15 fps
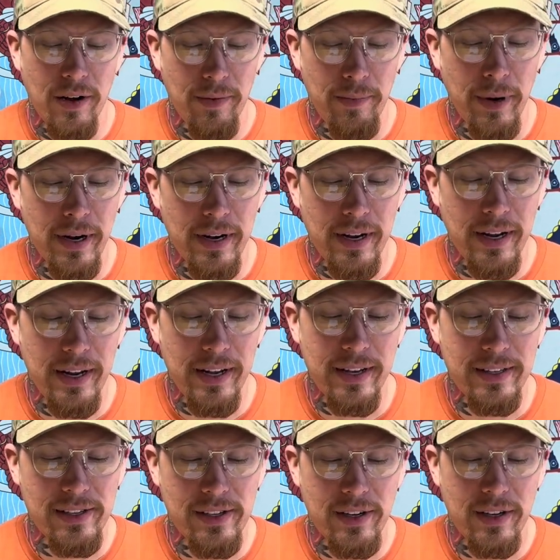but it
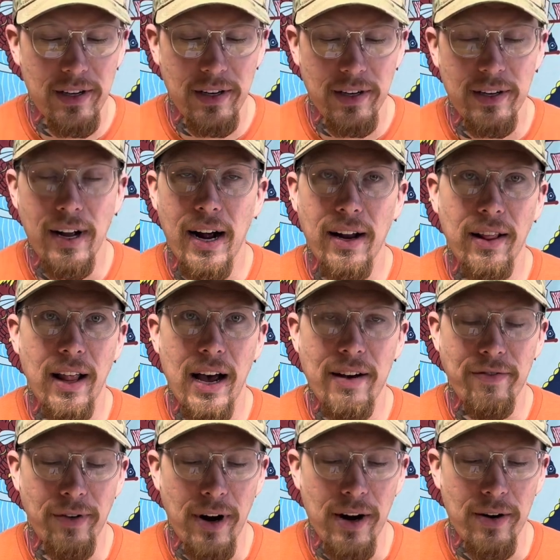is not a live
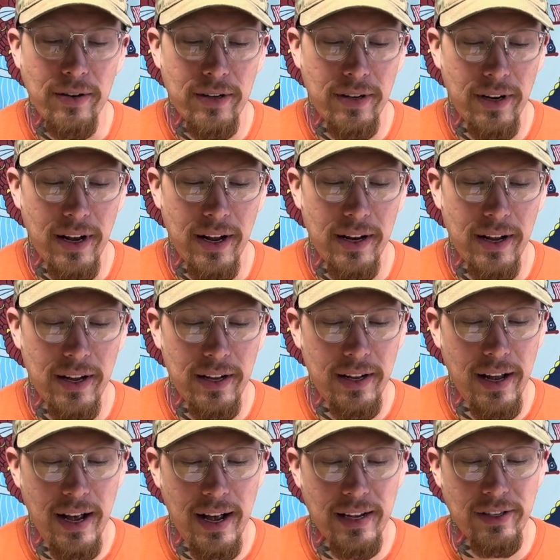round. And
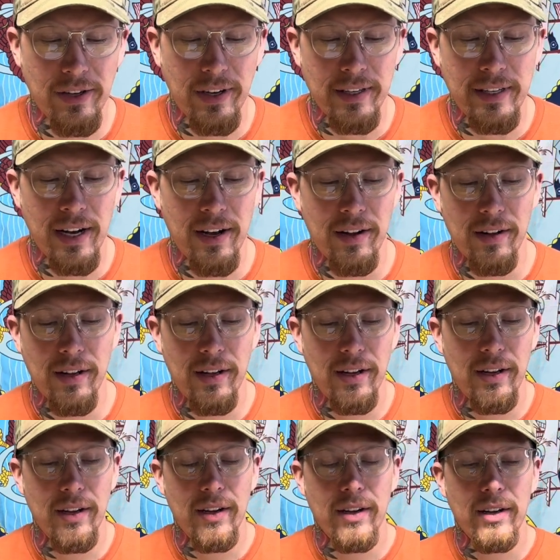as you can tell,
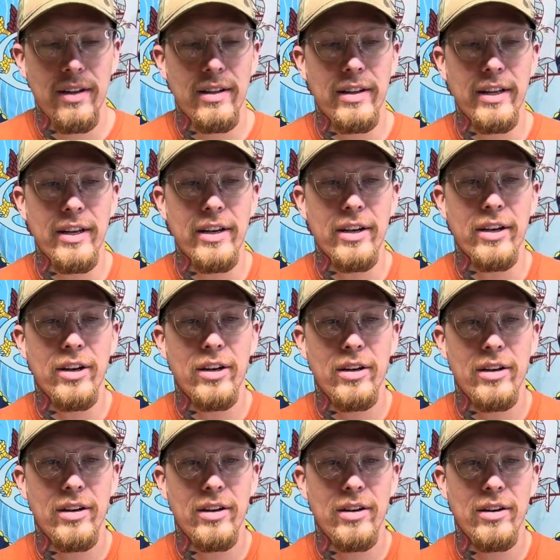the
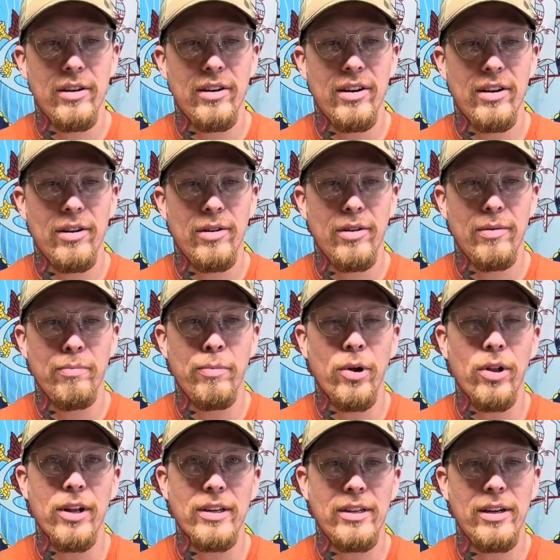
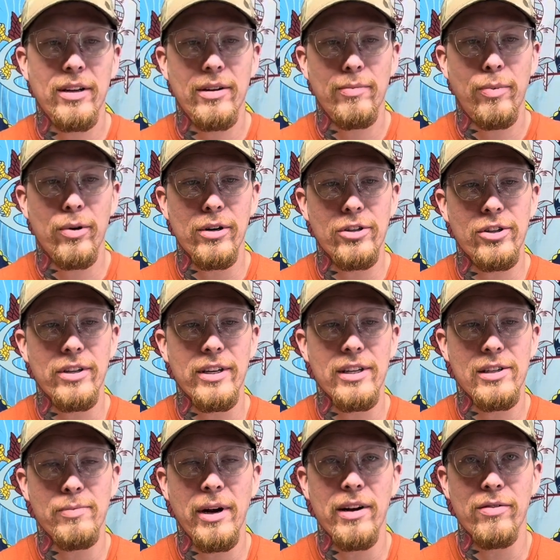bullet portion
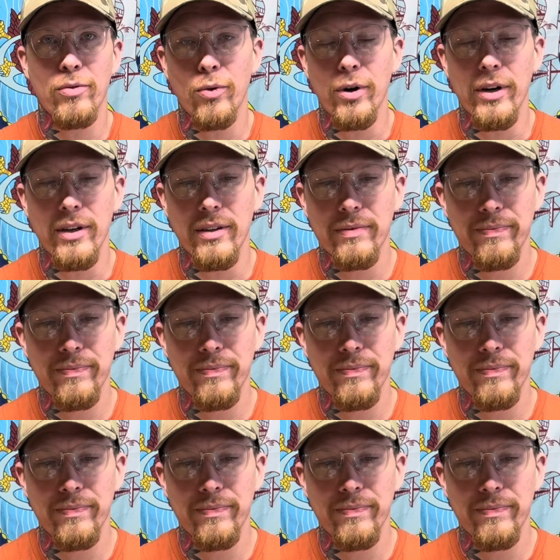is made of wood.